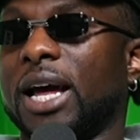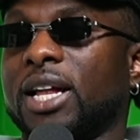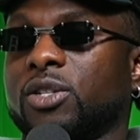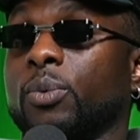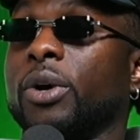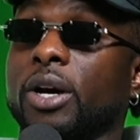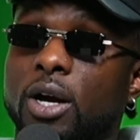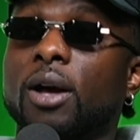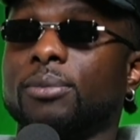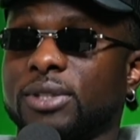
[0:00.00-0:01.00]
That's where it
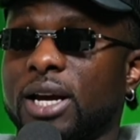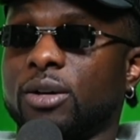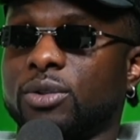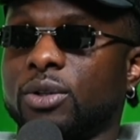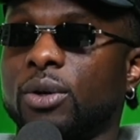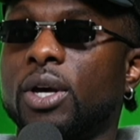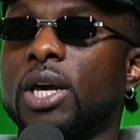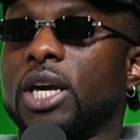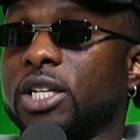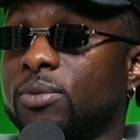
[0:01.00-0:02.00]
comes down to.
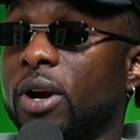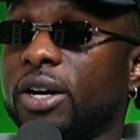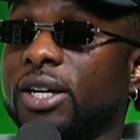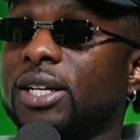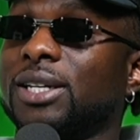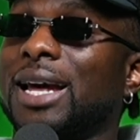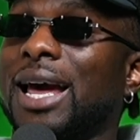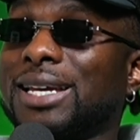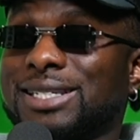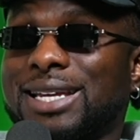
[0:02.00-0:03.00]
He's marketing
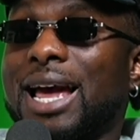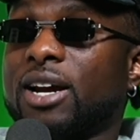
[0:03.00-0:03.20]
that exact